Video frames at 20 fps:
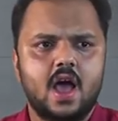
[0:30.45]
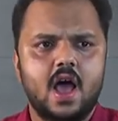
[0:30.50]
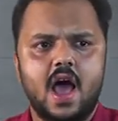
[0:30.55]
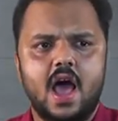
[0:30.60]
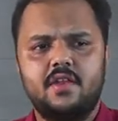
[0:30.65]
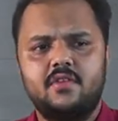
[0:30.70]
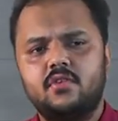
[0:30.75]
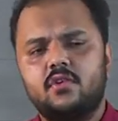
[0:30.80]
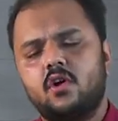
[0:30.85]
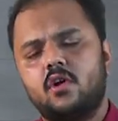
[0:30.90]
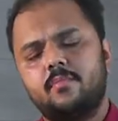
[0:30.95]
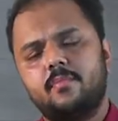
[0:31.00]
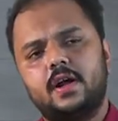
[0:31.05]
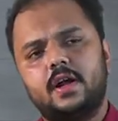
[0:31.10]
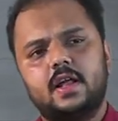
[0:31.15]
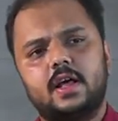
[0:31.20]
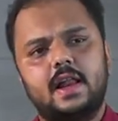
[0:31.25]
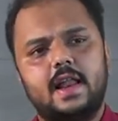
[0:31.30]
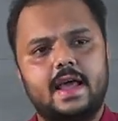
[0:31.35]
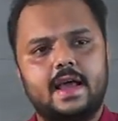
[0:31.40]

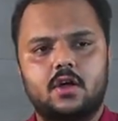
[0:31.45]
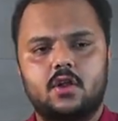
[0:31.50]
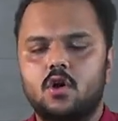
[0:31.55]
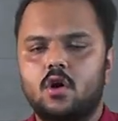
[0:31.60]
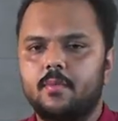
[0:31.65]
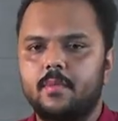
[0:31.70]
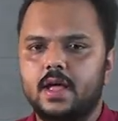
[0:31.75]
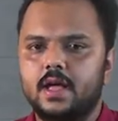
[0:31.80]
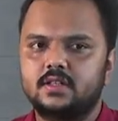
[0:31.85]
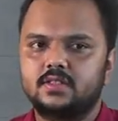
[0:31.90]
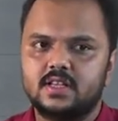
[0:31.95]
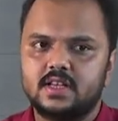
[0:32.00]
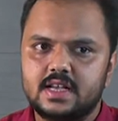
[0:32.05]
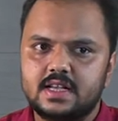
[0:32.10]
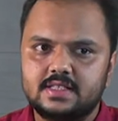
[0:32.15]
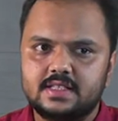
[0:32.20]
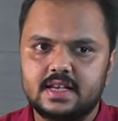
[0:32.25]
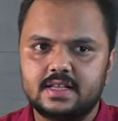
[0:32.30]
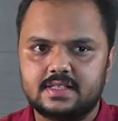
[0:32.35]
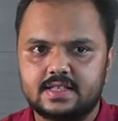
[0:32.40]
Environmental economics
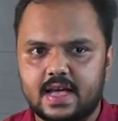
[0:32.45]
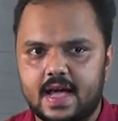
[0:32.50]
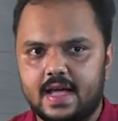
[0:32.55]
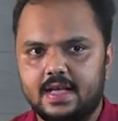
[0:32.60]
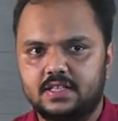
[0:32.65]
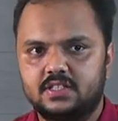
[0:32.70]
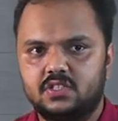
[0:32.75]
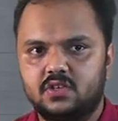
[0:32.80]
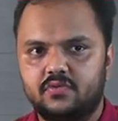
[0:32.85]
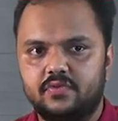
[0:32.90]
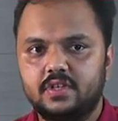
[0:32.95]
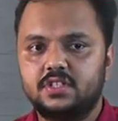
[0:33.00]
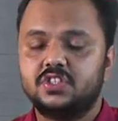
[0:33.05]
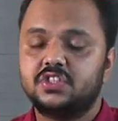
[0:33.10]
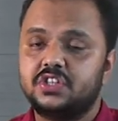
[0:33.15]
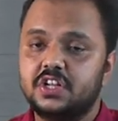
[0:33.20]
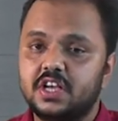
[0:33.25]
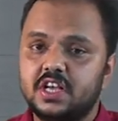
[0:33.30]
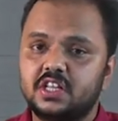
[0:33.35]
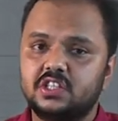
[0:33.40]
is a science which
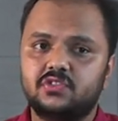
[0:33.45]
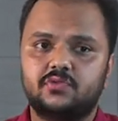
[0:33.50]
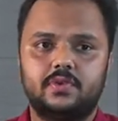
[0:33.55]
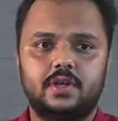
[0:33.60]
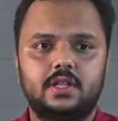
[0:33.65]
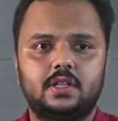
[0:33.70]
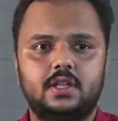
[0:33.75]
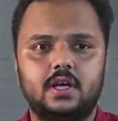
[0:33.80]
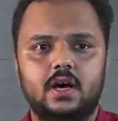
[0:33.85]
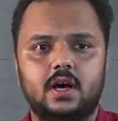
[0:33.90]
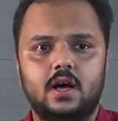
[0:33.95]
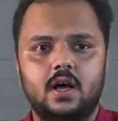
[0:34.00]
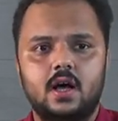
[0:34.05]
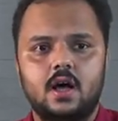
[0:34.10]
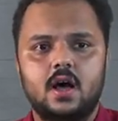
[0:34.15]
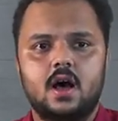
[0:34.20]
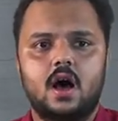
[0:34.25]
deals with the